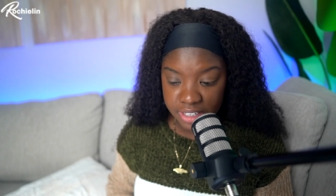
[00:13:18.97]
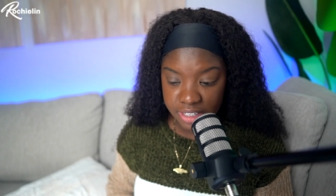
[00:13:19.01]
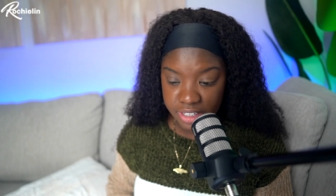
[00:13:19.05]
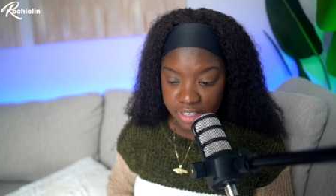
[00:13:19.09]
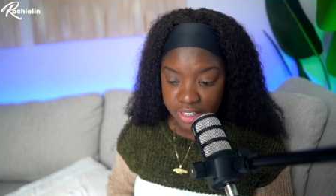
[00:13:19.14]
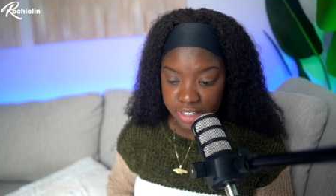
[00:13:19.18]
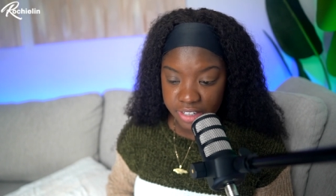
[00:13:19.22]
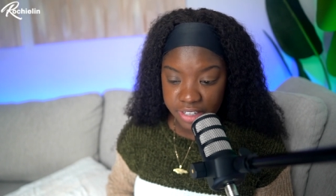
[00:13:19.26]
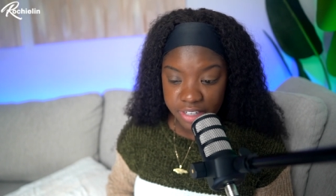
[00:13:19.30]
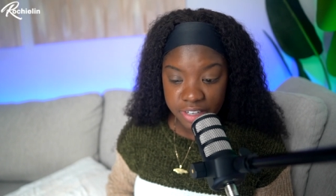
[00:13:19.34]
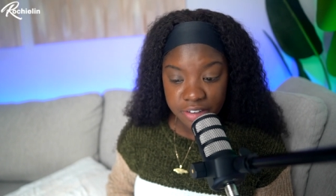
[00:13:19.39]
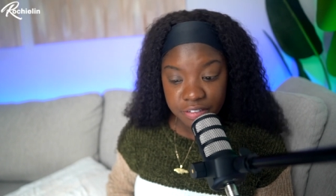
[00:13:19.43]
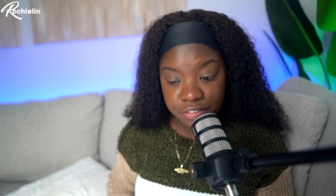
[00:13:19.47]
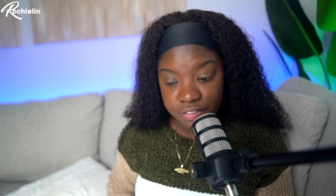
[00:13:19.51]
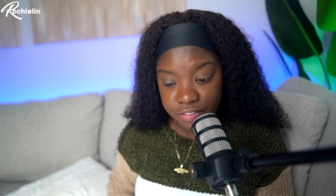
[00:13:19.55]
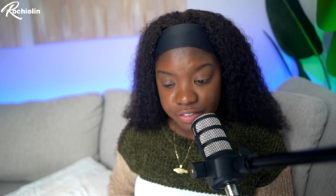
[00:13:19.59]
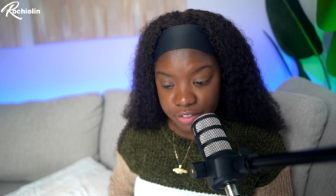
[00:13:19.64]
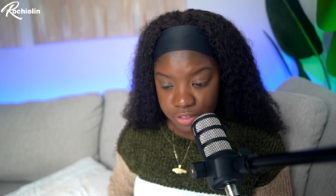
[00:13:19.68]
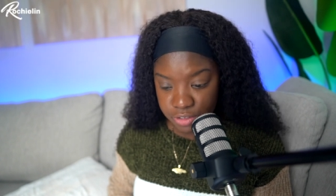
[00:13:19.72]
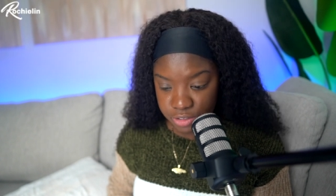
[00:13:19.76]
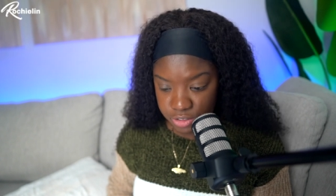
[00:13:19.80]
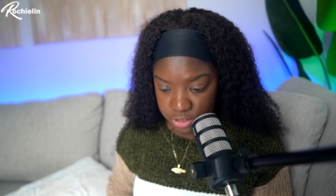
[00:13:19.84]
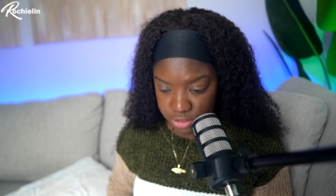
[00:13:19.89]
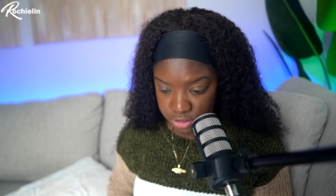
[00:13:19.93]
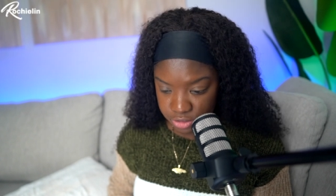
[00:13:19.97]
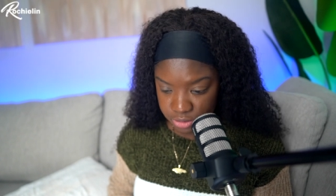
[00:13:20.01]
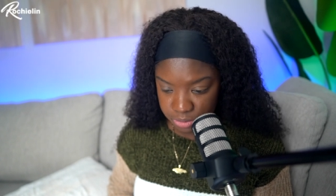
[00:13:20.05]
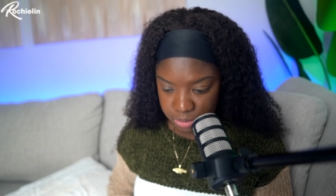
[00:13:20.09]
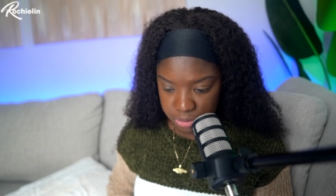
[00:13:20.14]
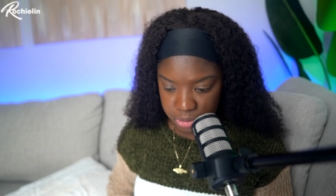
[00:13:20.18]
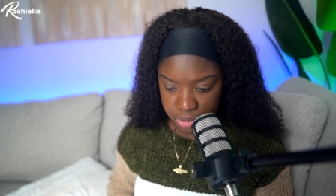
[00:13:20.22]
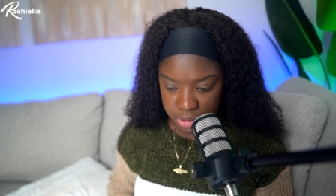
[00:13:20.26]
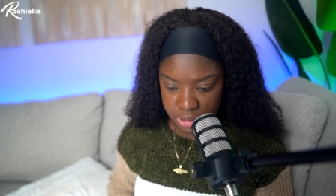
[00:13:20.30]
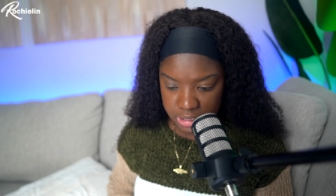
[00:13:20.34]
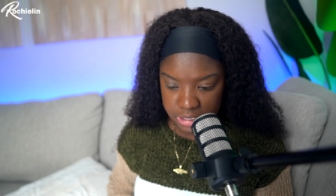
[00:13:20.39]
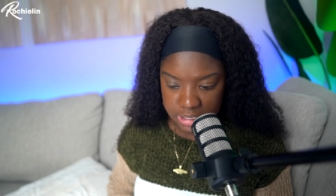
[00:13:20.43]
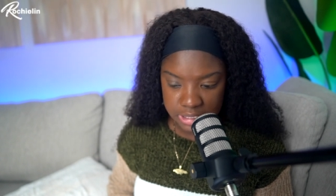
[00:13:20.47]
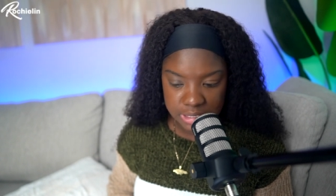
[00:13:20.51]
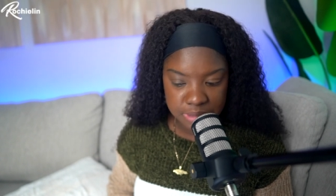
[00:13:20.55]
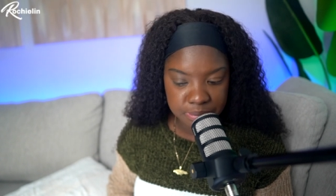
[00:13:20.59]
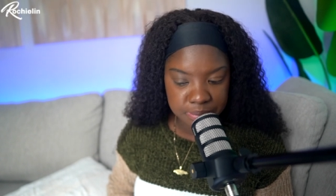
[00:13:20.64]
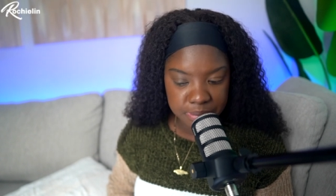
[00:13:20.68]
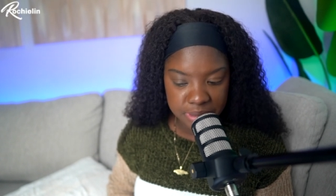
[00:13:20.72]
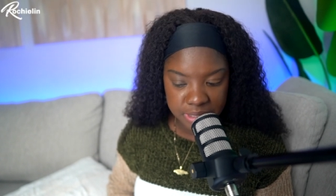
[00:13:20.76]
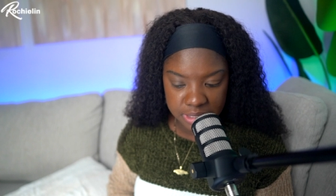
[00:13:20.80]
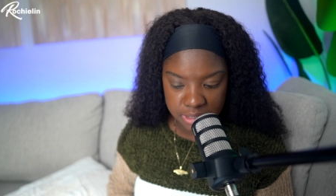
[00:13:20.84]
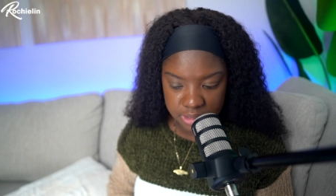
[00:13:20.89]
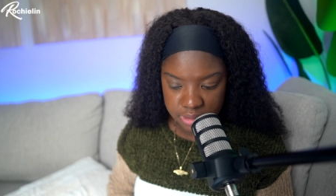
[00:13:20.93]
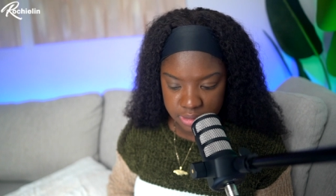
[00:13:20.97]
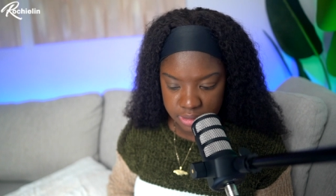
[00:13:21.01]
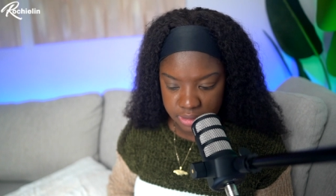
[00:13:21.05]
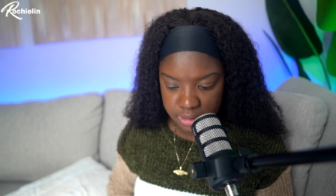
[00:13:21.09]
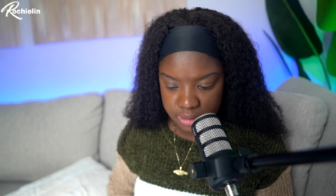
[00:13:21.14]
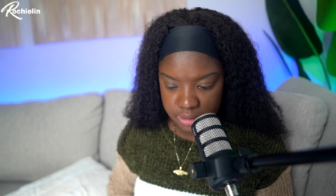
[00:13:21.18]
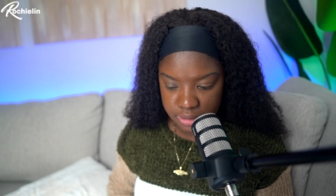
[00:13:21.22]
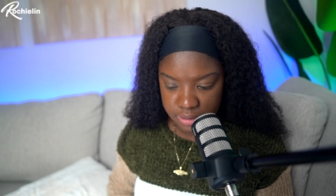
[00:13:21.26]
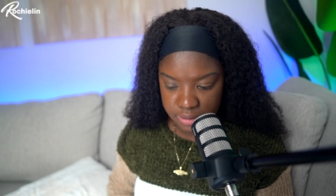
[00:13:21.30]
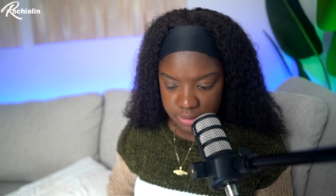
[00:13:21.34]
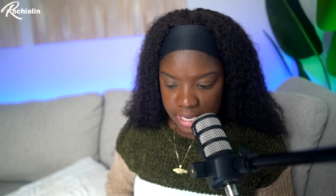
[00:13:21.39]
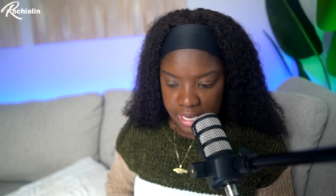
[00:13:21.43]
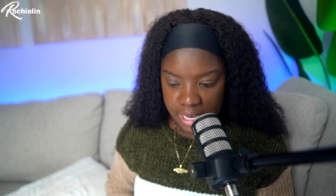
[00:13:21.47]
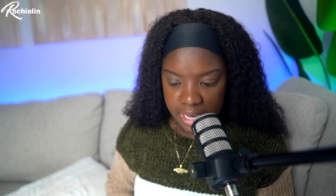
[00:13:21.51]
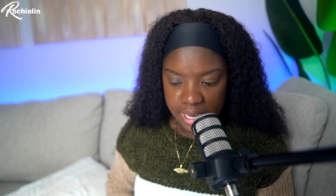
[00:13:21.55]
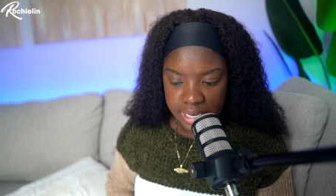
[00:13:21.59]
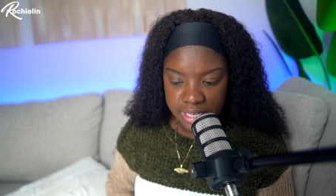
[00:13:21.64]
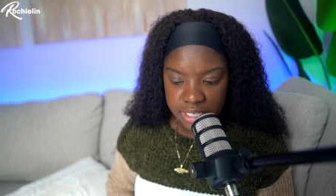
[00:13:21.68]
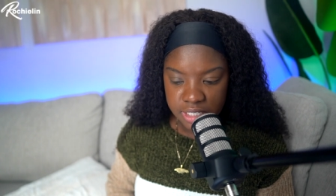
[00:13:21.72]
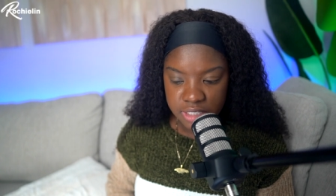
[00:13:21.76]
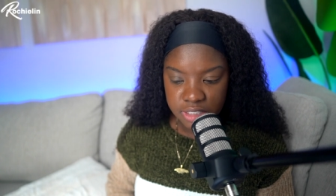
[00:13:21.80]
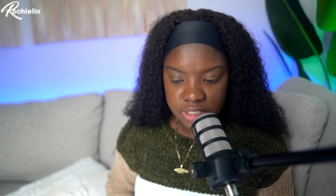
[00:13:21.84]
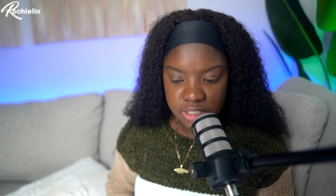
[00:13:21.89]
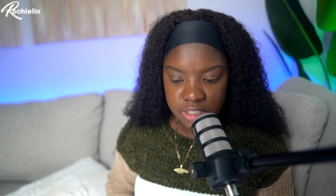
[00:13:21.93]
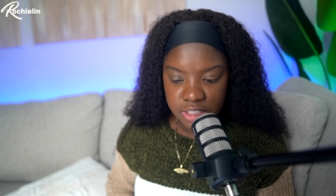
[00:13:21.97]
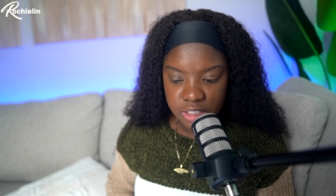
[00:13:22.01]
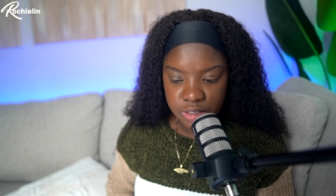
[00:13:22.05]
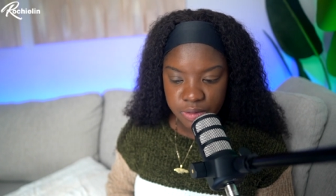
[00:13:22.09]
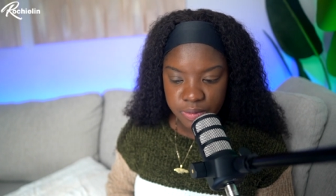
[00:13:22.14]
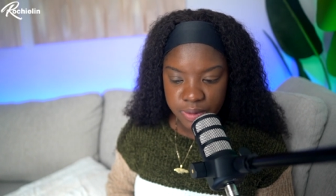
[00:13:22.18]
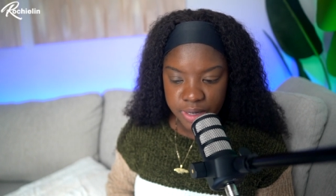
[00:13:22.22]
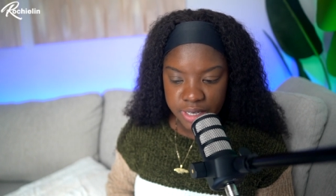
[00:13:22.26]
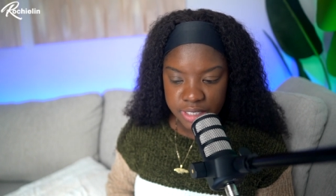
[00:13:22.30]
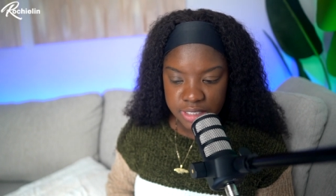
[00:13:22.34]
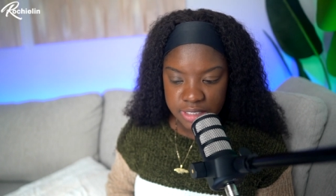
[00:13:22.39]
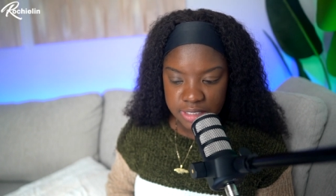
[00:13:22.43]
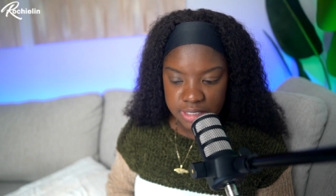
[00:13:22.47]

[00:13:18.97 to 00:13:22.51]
there if you should book this place. I can see where it